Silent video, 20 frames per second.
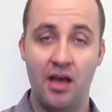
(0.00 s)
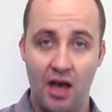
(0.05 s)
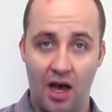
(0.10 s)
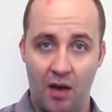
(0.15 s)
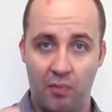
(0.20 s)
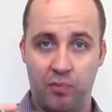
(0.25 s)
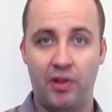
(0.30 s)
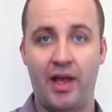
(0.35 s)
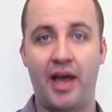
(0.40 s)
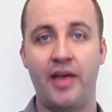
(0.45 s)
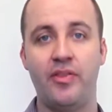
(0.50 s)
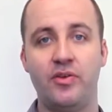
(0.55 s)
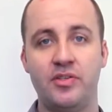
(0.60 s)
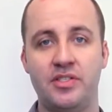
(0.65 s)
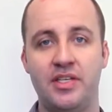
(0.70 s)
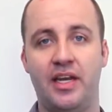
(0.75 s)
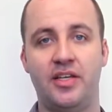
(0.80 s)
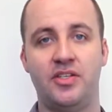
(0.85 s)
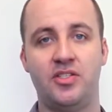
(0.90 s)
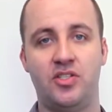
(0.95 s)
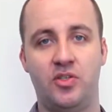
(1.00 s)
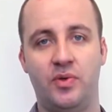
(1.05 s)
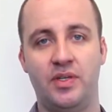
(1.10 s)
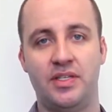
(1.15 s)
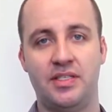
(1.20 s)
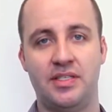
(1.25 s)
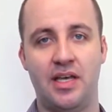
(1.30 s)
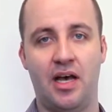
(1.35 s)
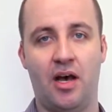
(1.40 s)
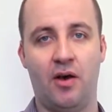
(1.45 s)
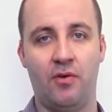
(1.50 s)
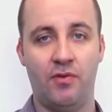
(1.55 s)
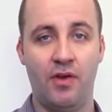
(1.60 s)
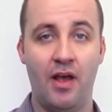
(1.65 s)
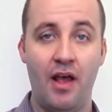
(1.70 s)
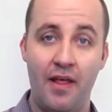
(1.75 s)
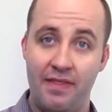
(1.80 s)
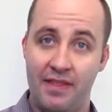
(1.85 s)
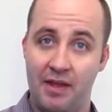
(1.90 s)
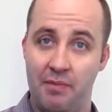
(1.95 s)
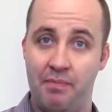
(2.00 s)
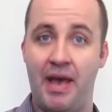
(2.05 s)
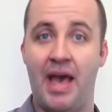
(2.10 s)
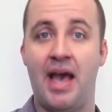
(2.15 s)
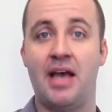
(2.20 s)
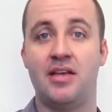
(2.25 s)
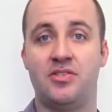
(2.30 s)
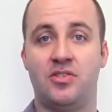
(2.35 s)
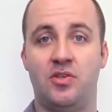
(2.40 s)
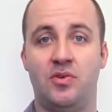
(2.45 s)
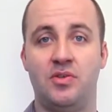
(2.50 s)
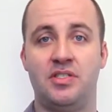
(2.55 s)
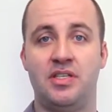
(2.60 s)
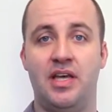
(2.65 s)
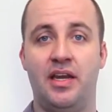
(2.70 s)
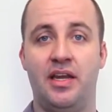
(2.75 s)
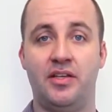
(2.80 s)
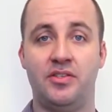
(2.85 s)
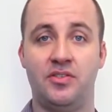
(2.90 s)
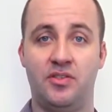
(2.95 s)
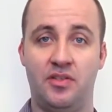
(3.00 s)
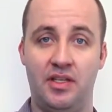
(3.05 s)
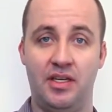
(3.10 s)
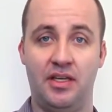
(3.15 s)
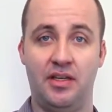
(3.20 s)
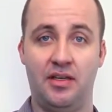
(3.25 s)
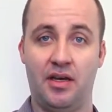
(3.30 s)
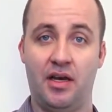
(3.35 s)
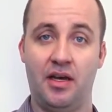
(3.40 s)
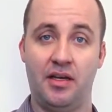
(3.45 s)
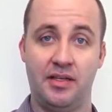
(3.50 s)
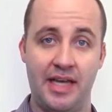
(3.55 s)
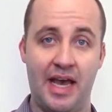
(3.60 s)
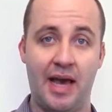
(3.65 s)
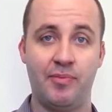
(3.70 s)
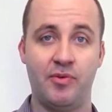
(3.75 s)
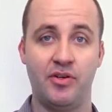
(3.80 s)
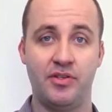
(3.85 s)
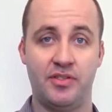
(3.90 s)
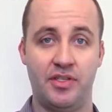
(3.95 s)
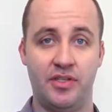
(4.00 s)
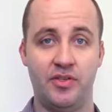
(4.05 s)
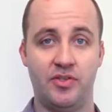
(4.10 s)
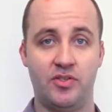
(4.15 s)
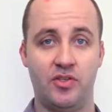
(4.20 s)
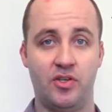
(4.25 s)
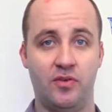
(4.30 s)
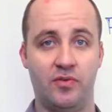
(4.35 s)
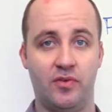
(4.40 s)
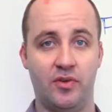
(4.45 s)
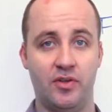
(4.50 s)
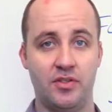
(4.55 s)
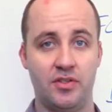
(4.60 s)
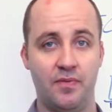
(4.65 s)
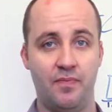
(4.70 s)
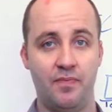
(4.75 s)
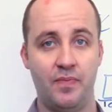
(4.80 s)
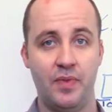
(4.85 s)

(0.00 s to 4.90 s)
apply those settings to itself, then pass those settings to the adapters and the servers.